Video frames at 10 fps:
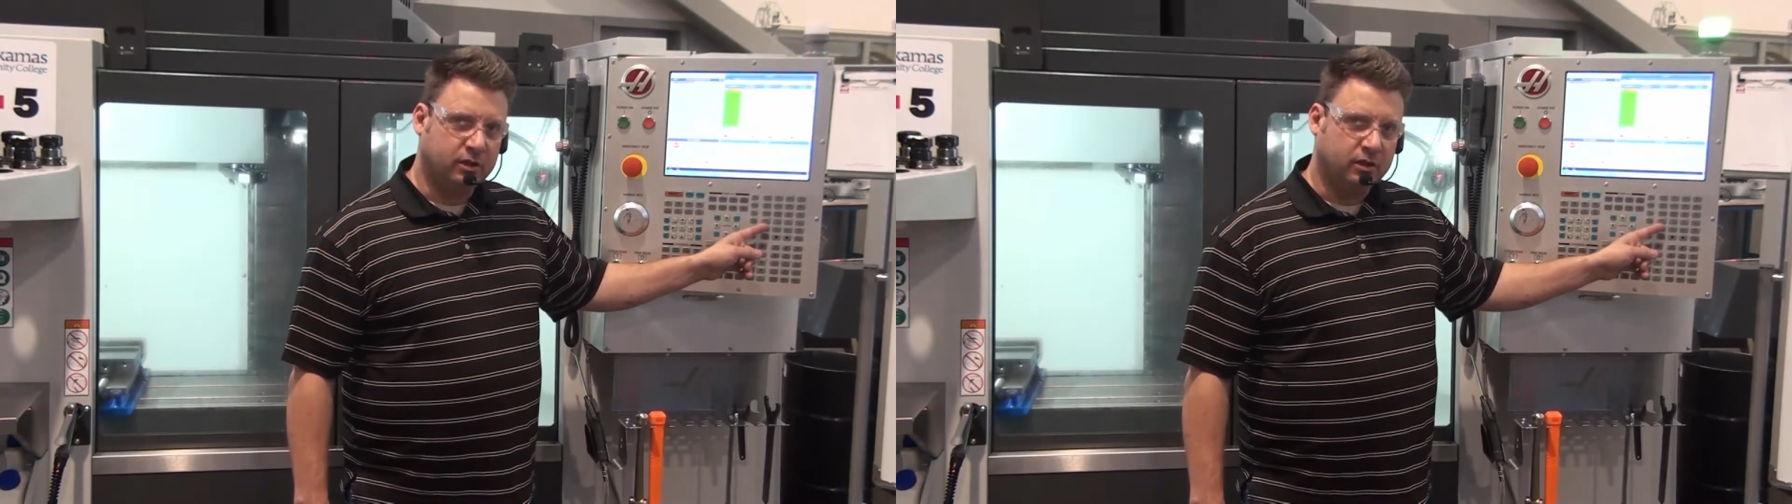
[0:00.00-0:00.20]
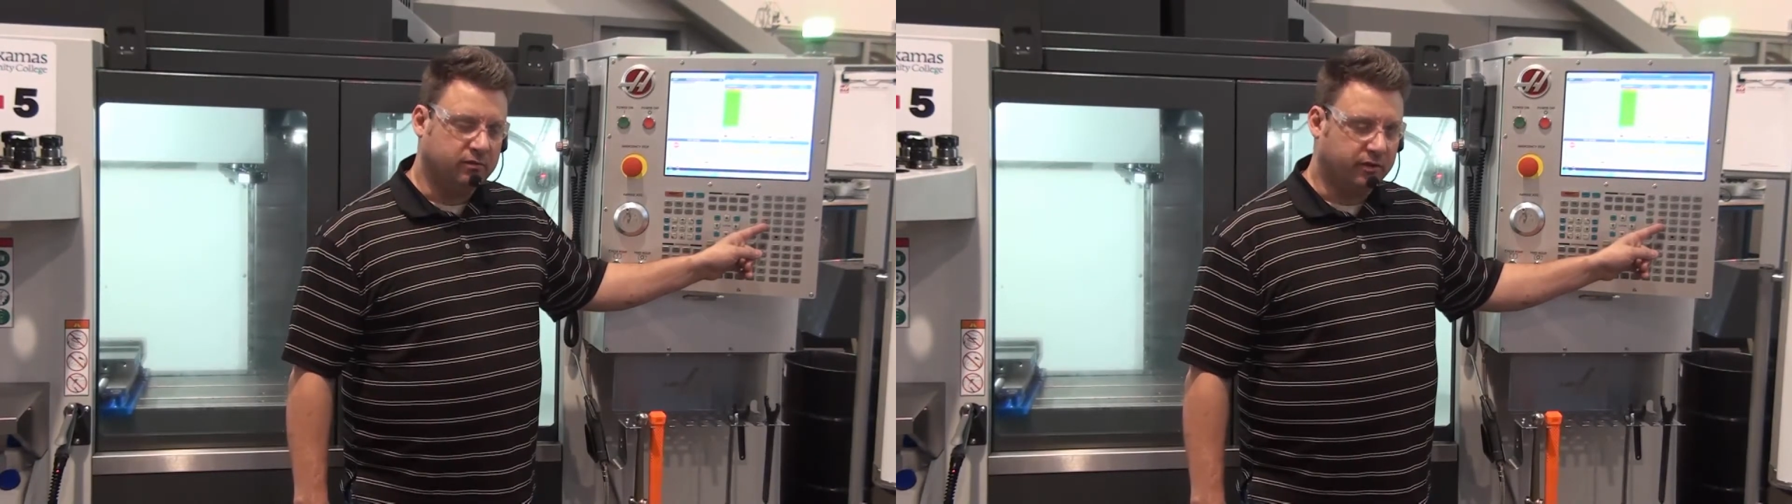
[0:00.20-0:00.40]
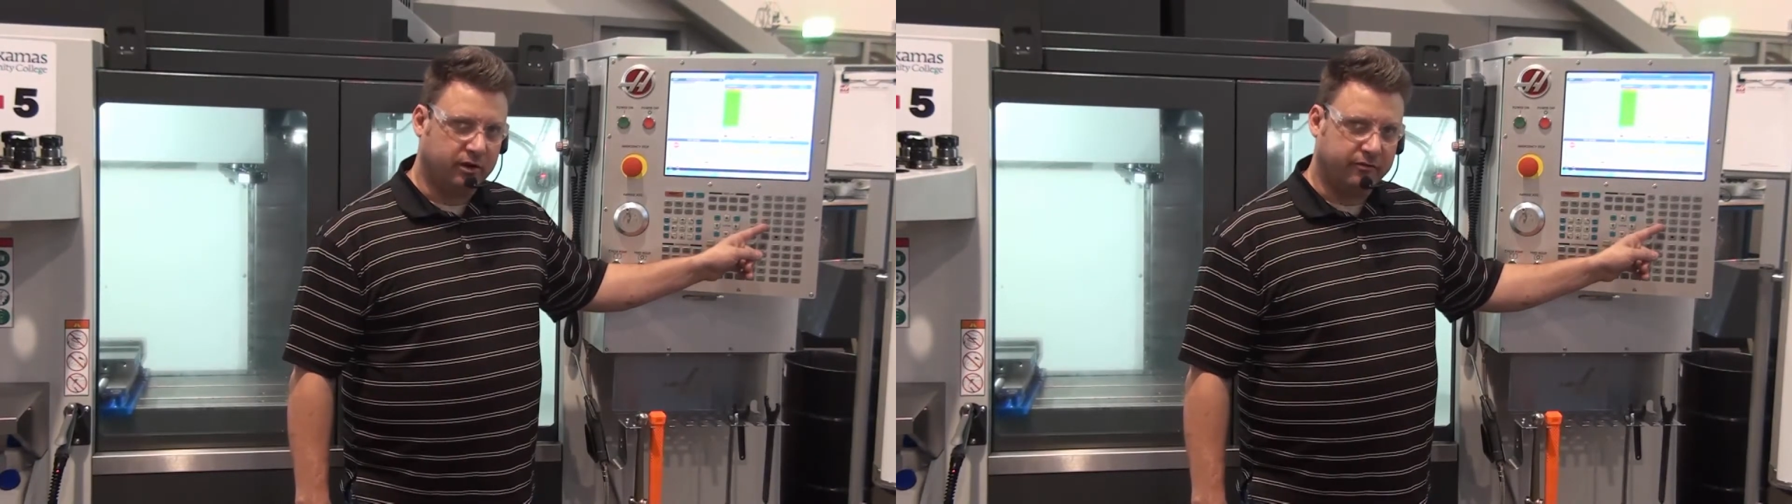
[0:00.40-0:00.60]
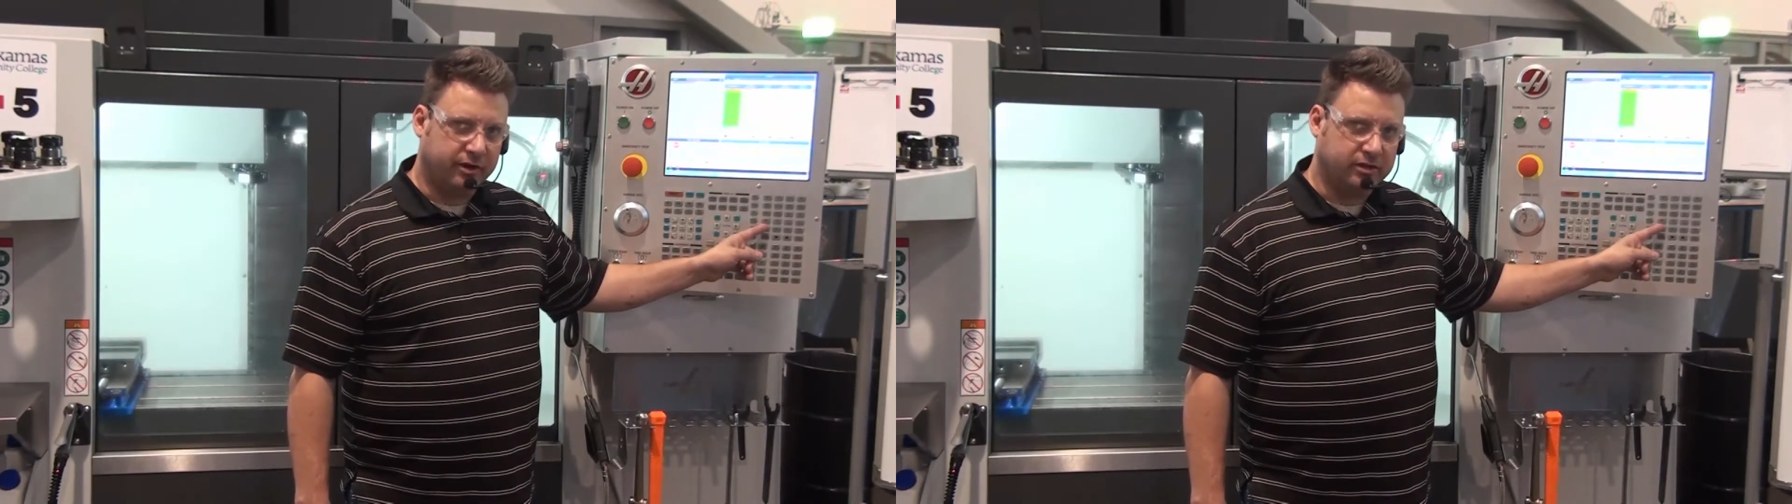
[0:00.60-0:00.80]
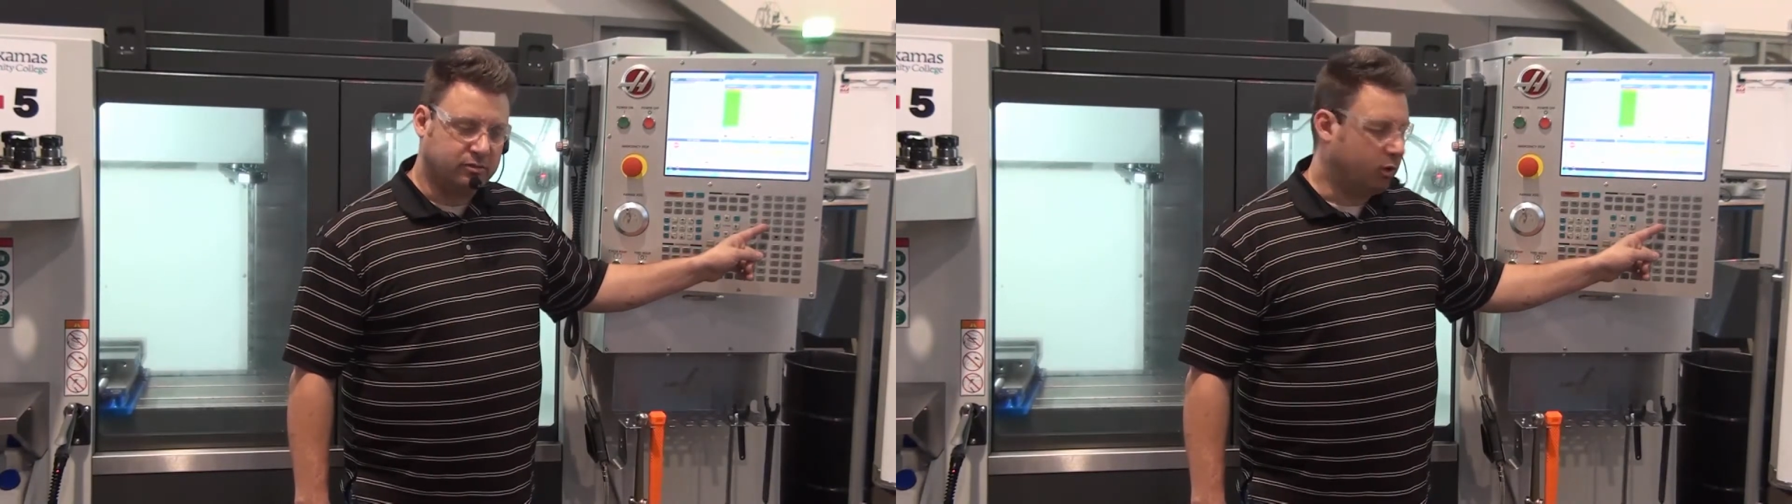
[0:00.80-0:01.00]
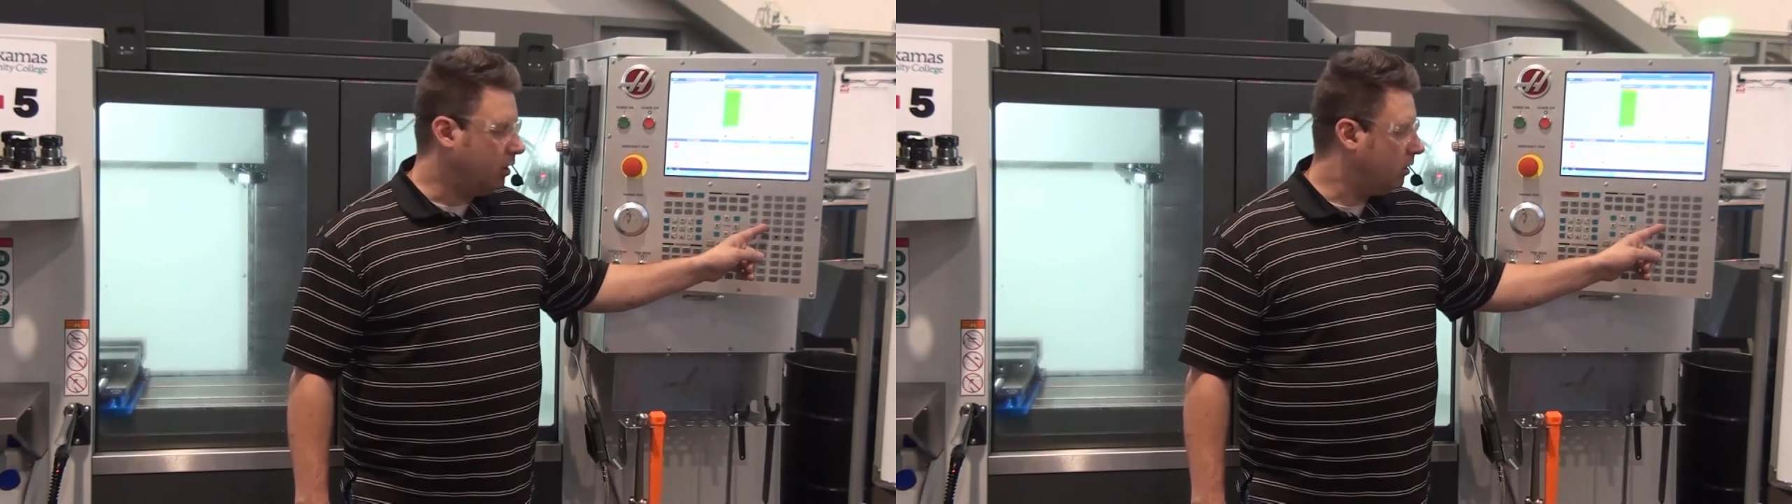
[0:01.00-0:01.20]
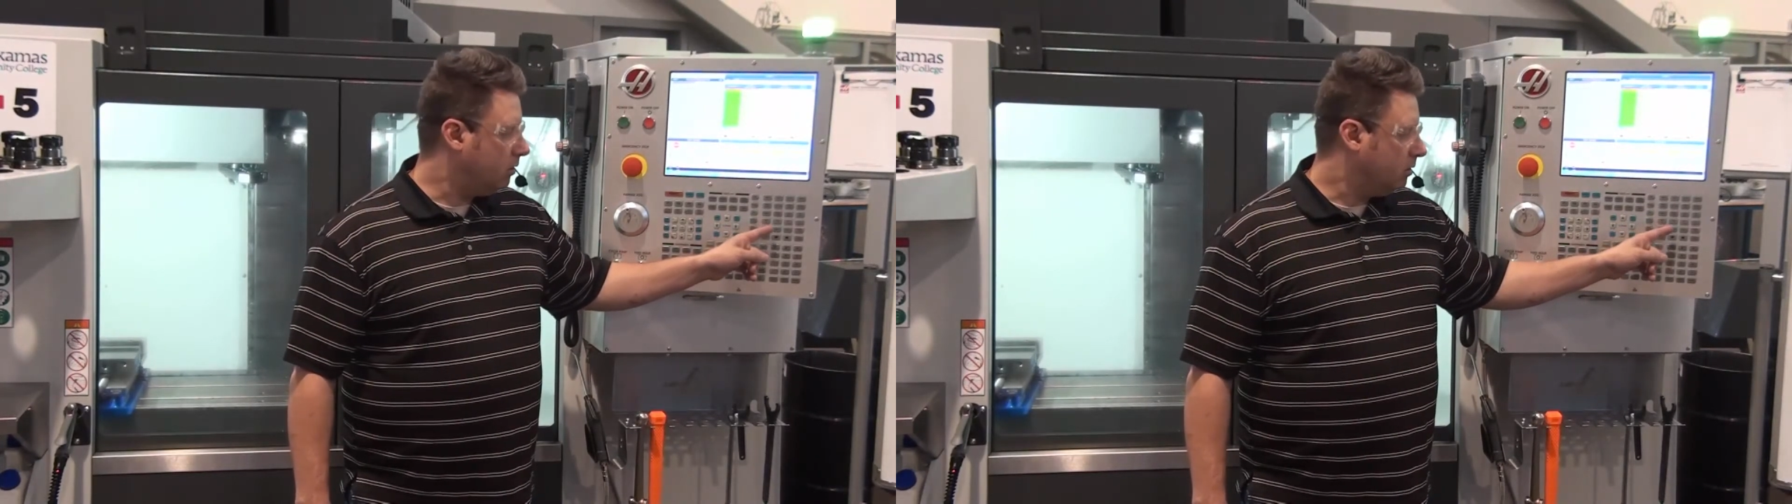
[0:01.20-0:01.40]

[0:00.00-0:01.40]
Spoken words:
very, very small,